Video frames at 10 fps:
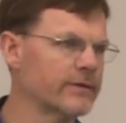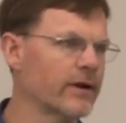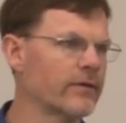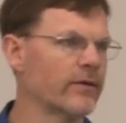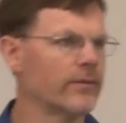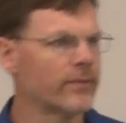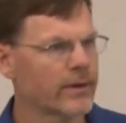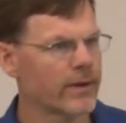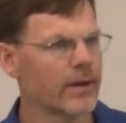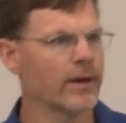there in the
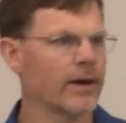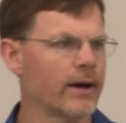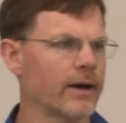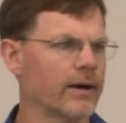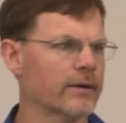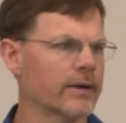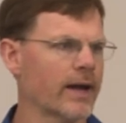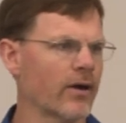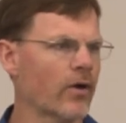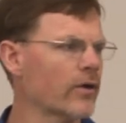uh,
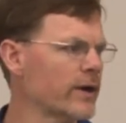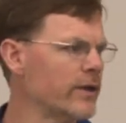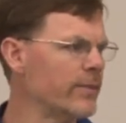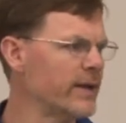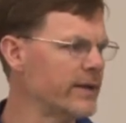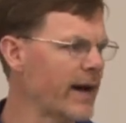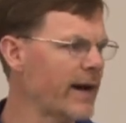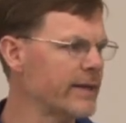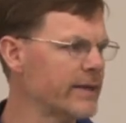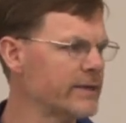kind of early to mid
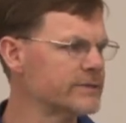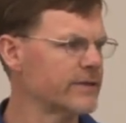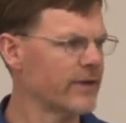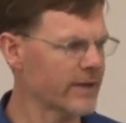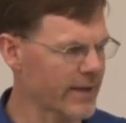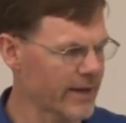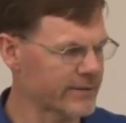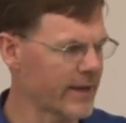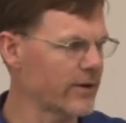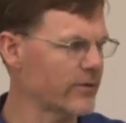nineties, and then it kind of
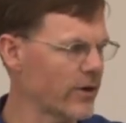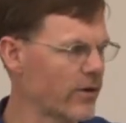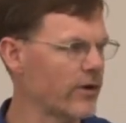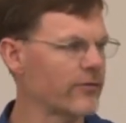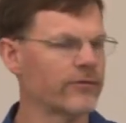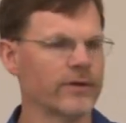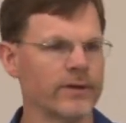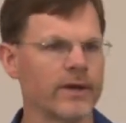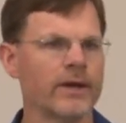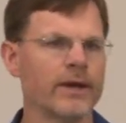tailed off, and,
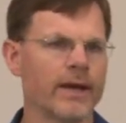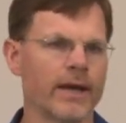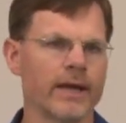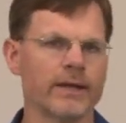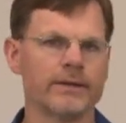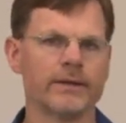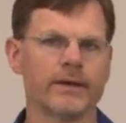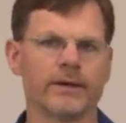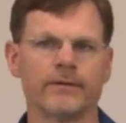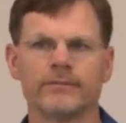and
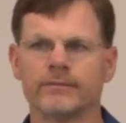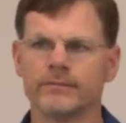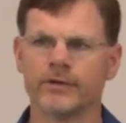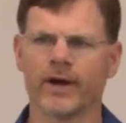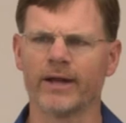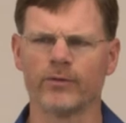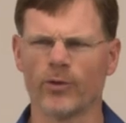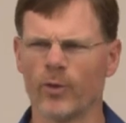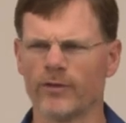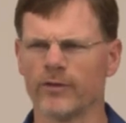uh, you know, I don't
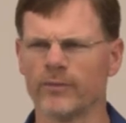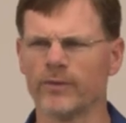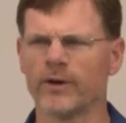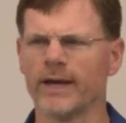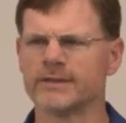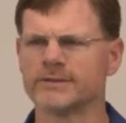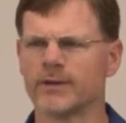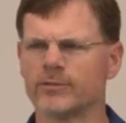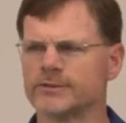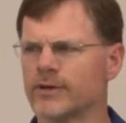know what the, the latest
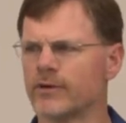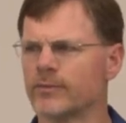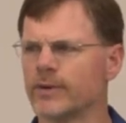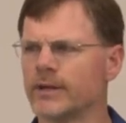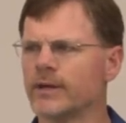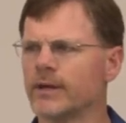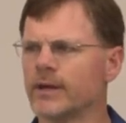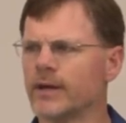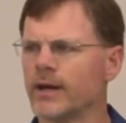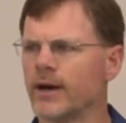numbers are, but,
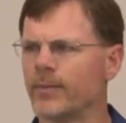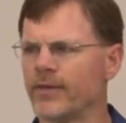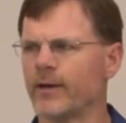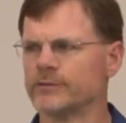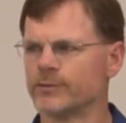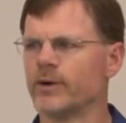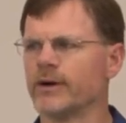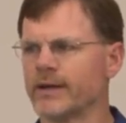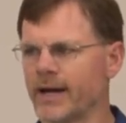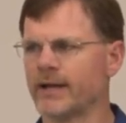uh, but that was
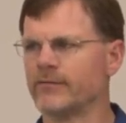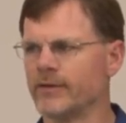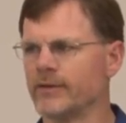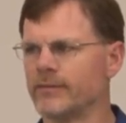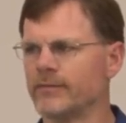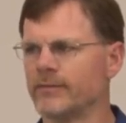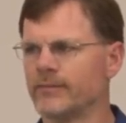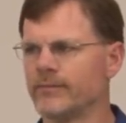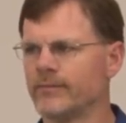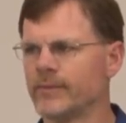really kind of the,
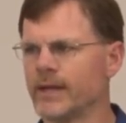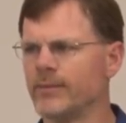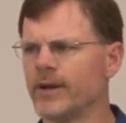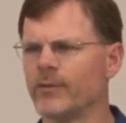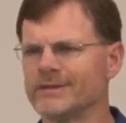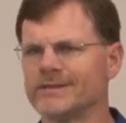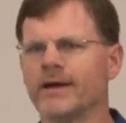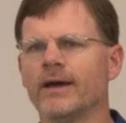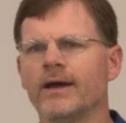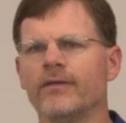in many ways,
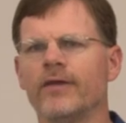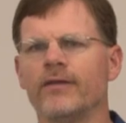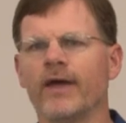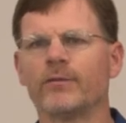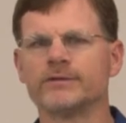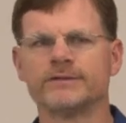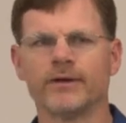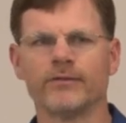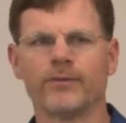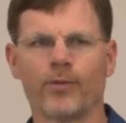th that was
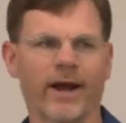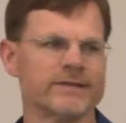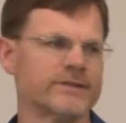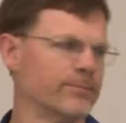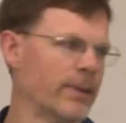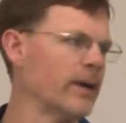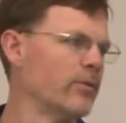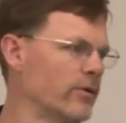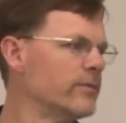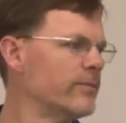the, the Branson
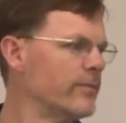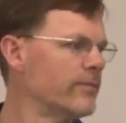bubble